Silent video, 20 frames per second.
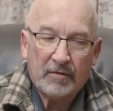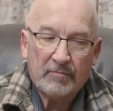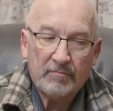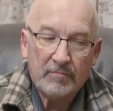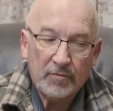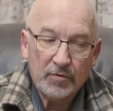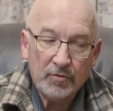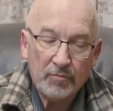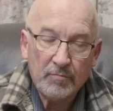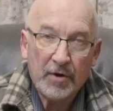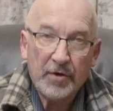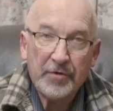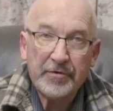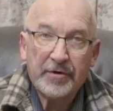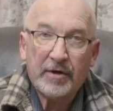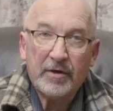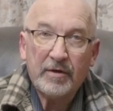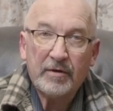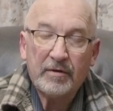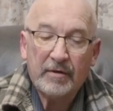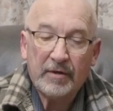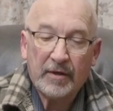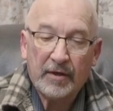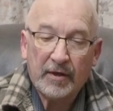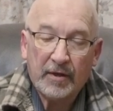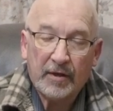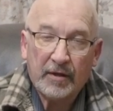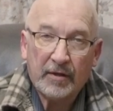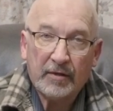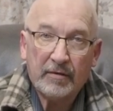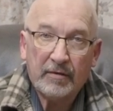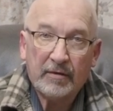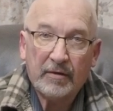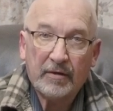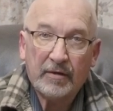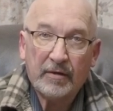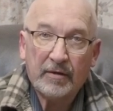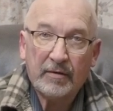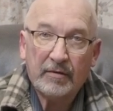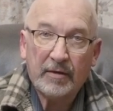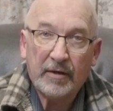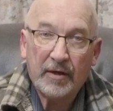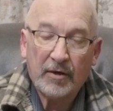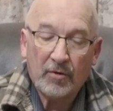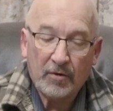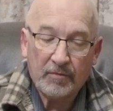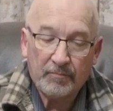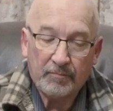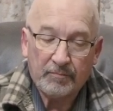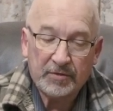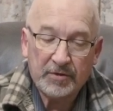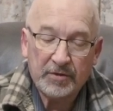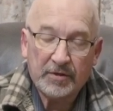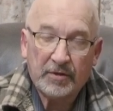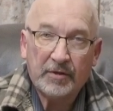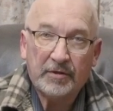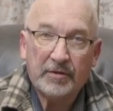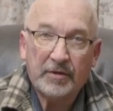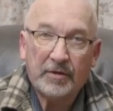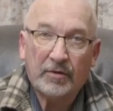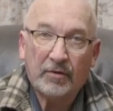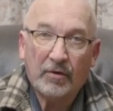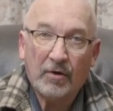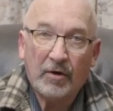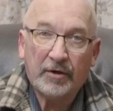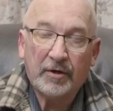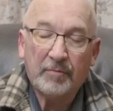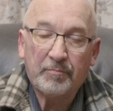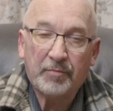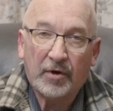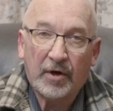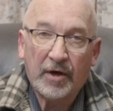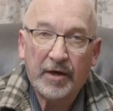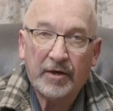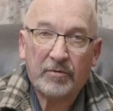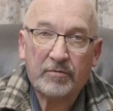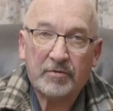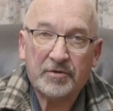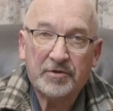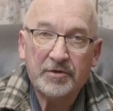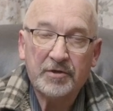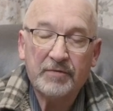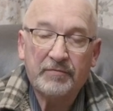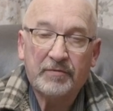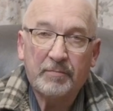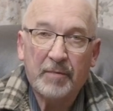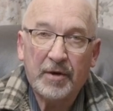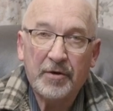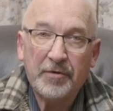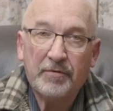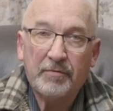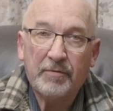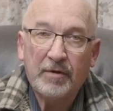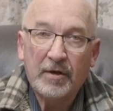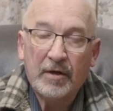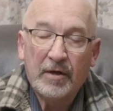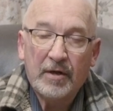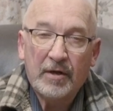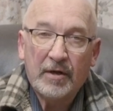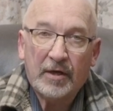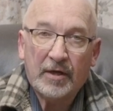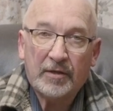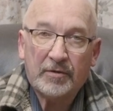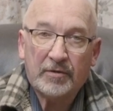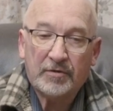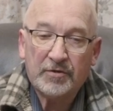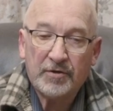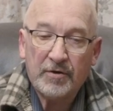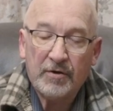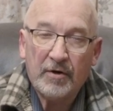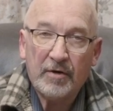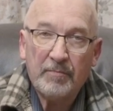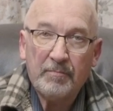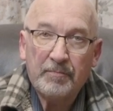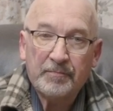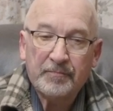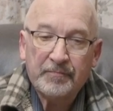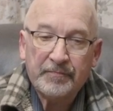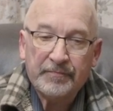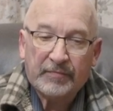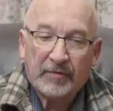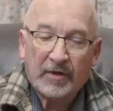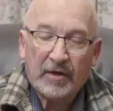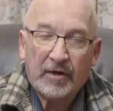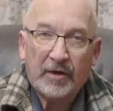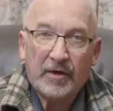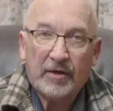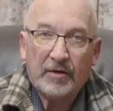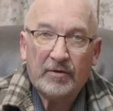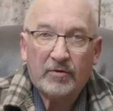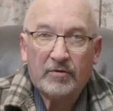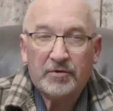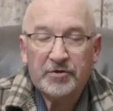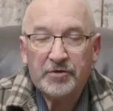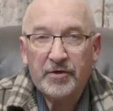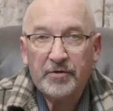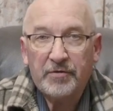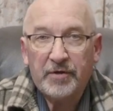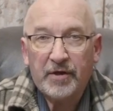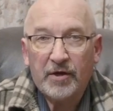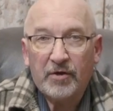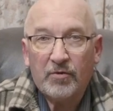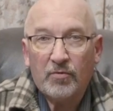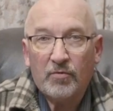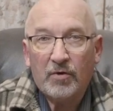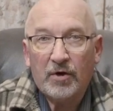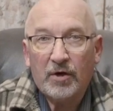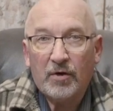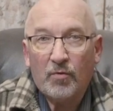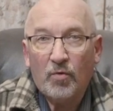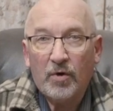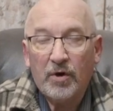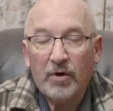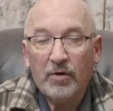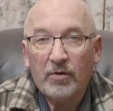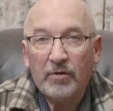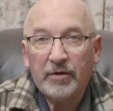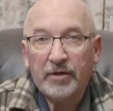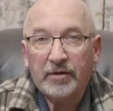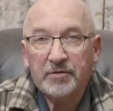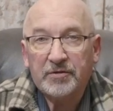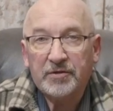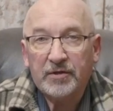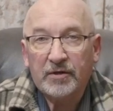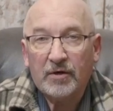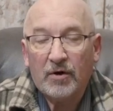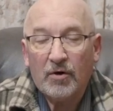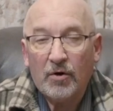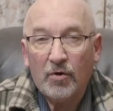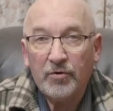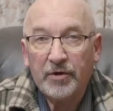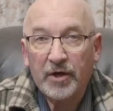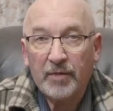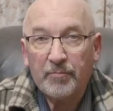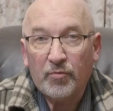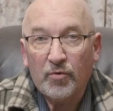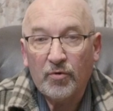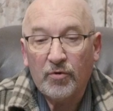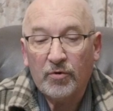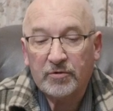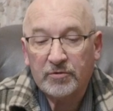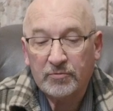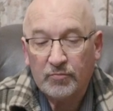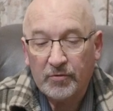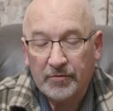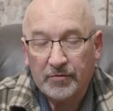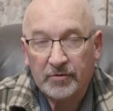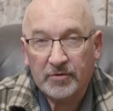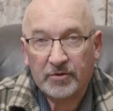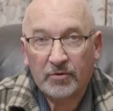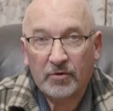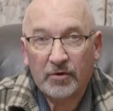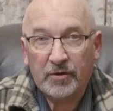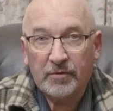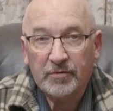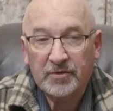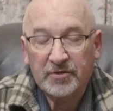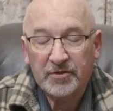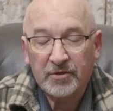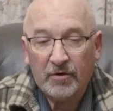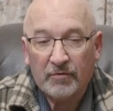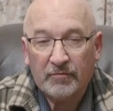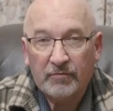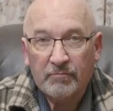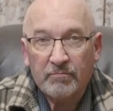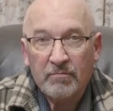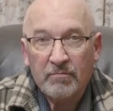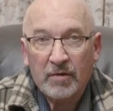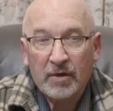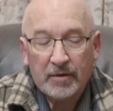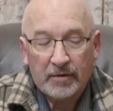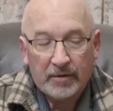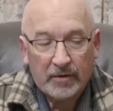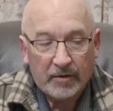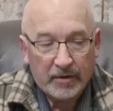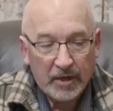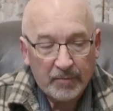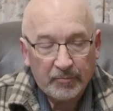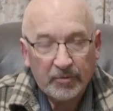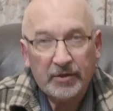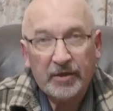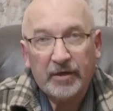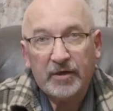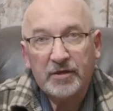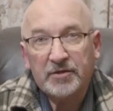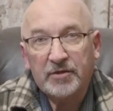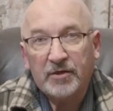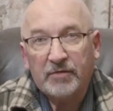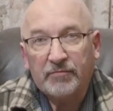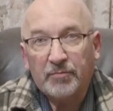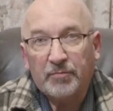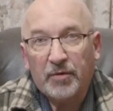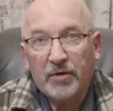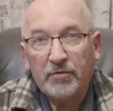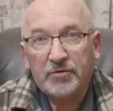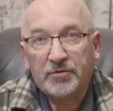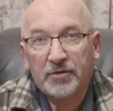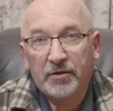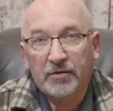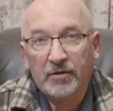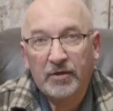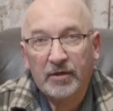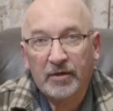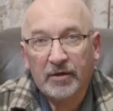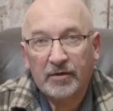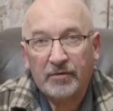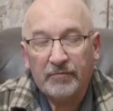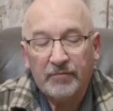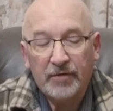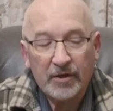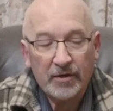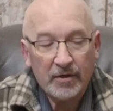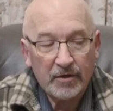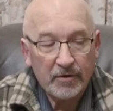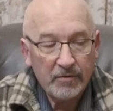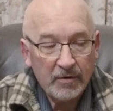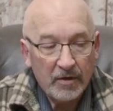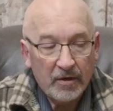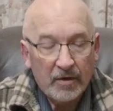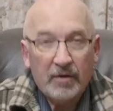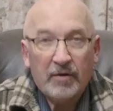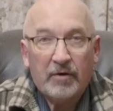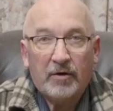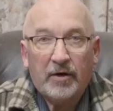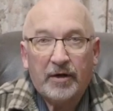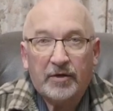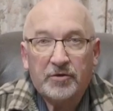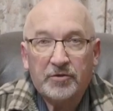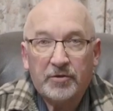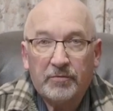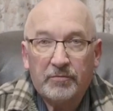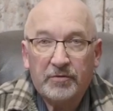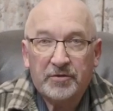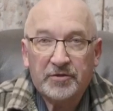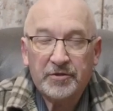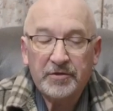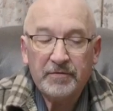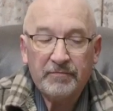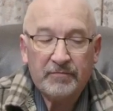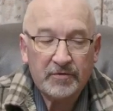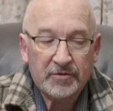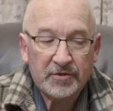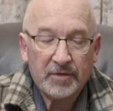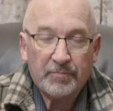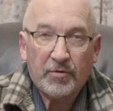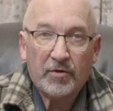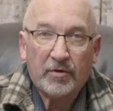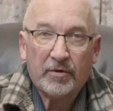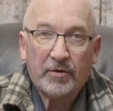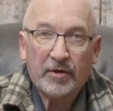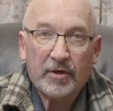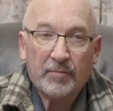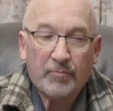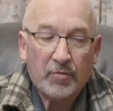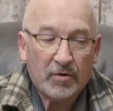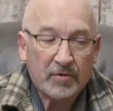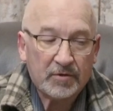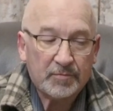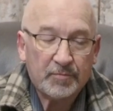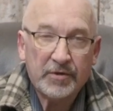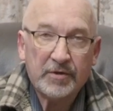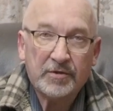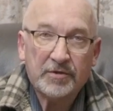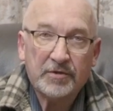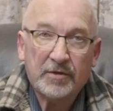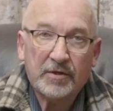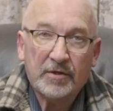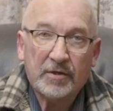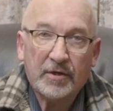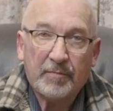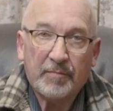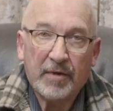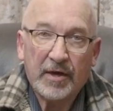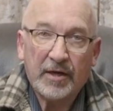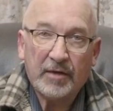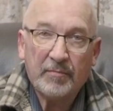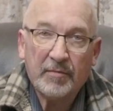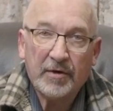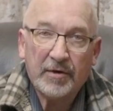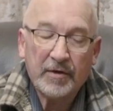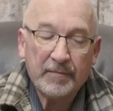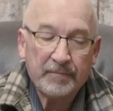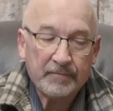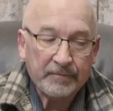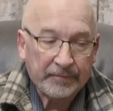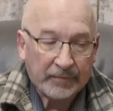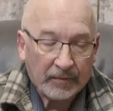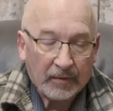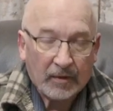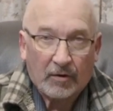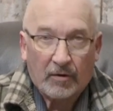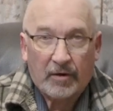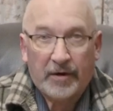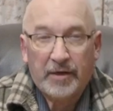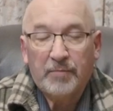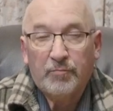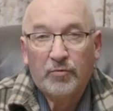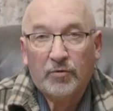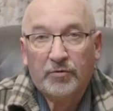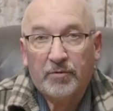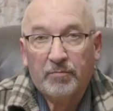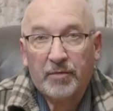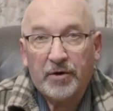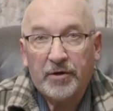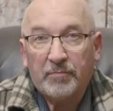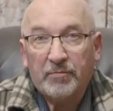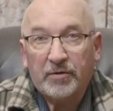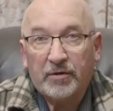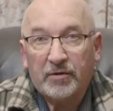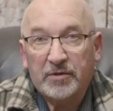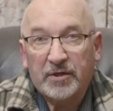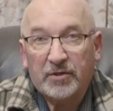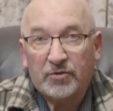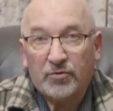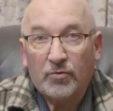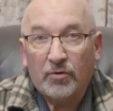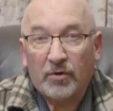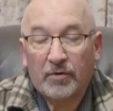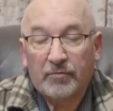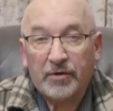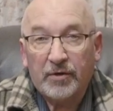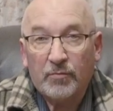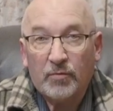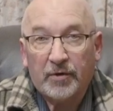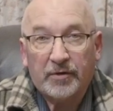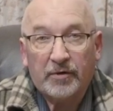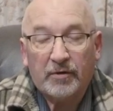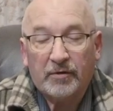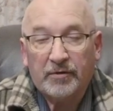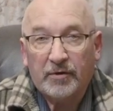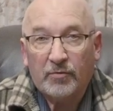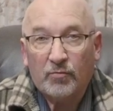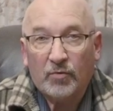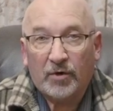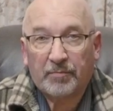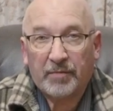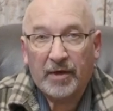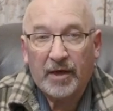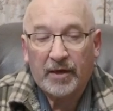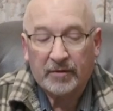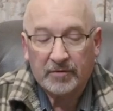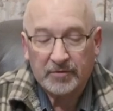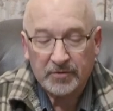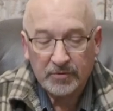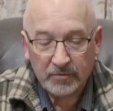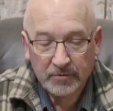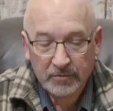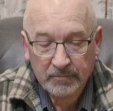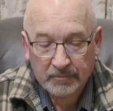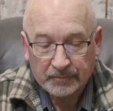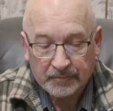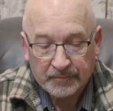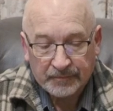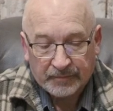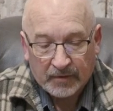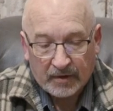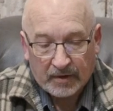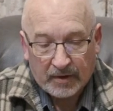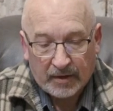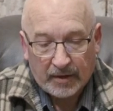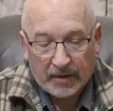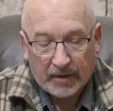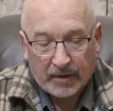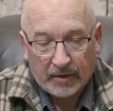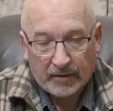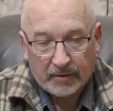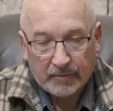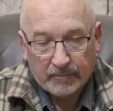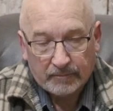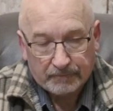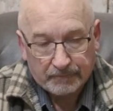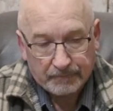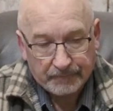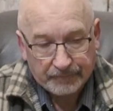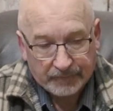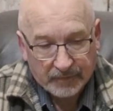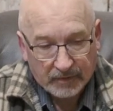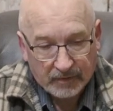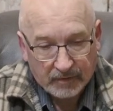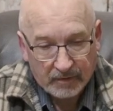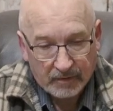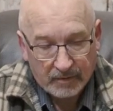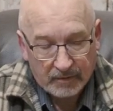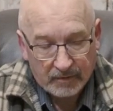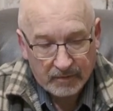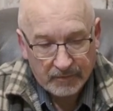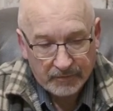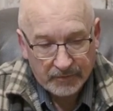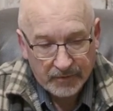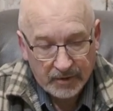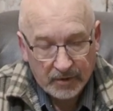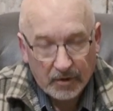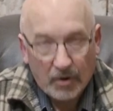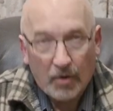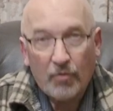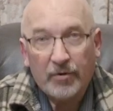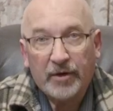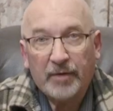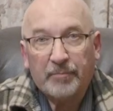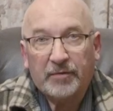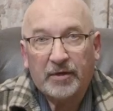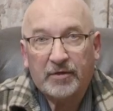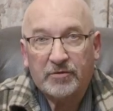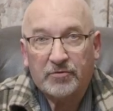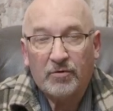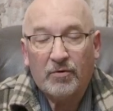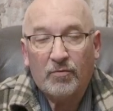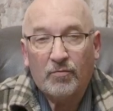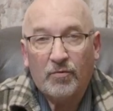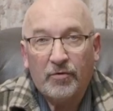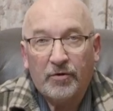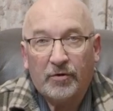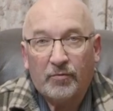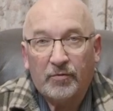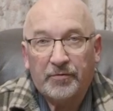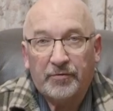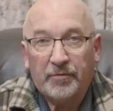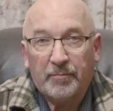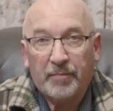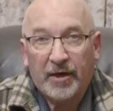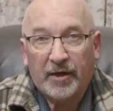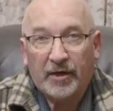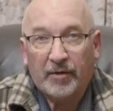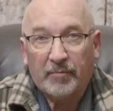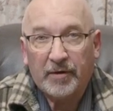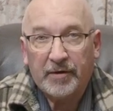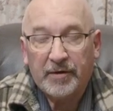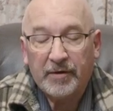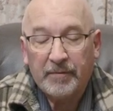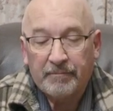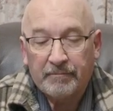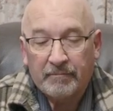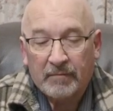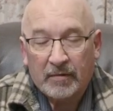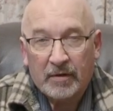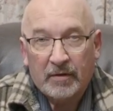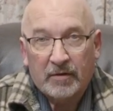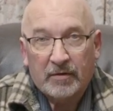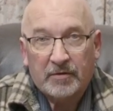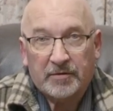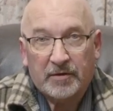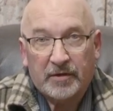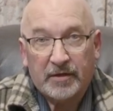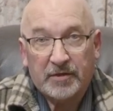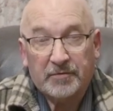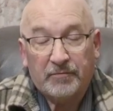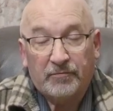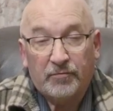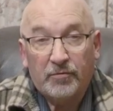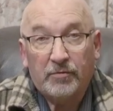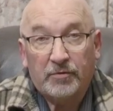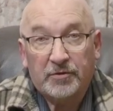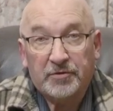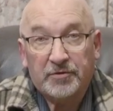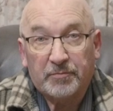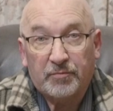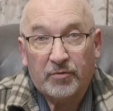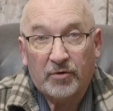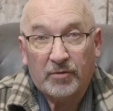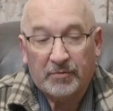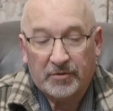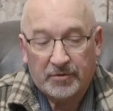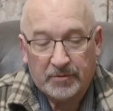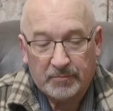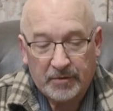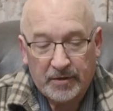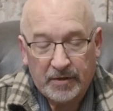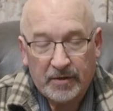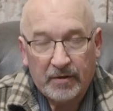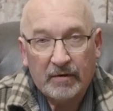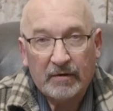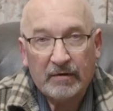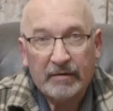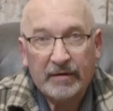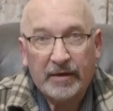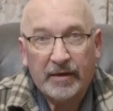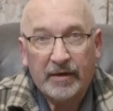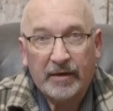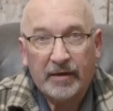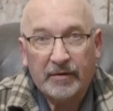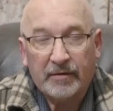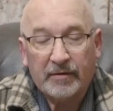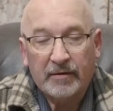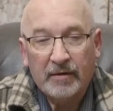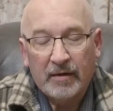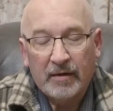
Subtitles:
new motor, and how I particularly didn't like it, but I hadn't received the motor at the time, and I showed how well that old app works with the slider itself. Now, a couple of days after posting the video, I actually received the Zeapon Pons PT panning motor. I only bought the motor because that's all I really wanted. I didn't want pan and tilt, and the old app does not work with the panning motor, so that's a real disappointment to me. And